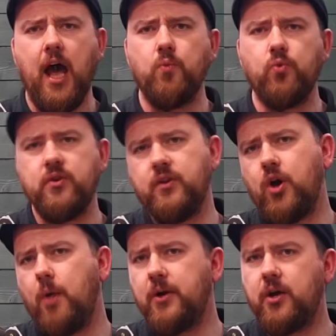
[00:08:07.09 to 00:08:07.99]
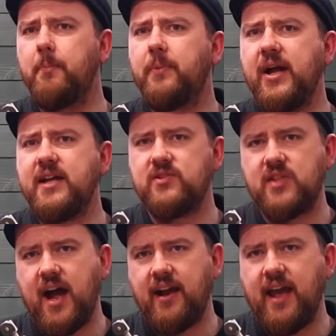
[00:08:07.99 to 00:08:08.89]
and one of the common complaints
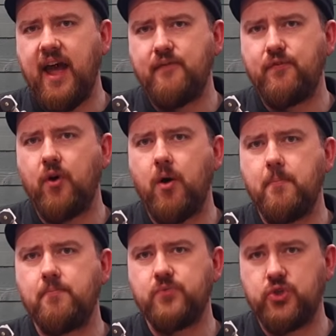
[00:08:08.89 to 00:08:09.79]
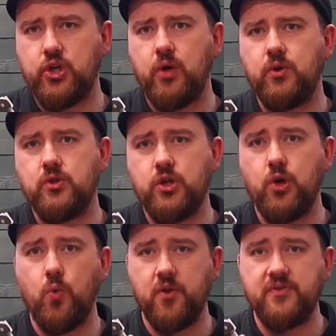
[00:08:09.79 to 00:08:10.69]
that I get from students
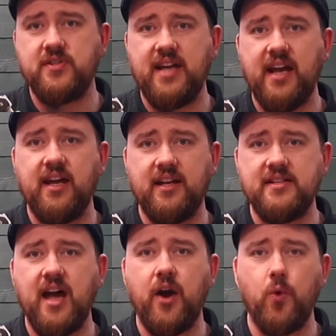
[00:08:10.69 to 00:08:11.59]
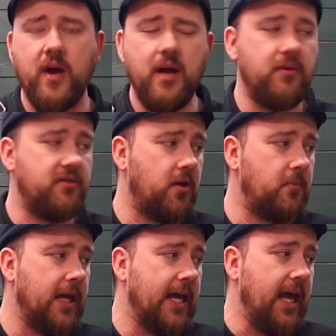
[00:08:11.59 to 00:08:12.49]
who want to take a guitar away with
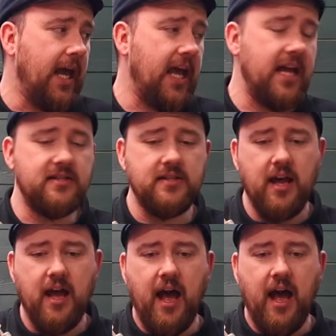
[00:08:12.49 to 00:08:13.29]
them is,